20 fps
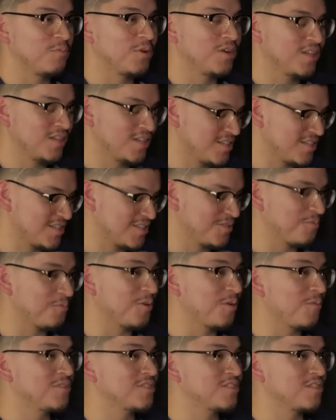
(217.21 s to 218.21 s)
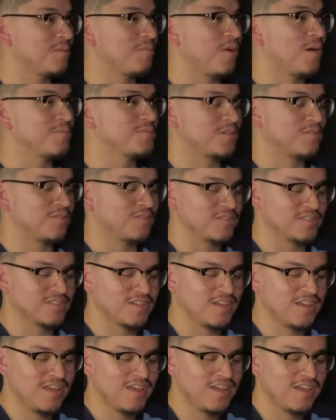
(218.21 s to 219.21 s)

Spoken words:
What were some obstacles?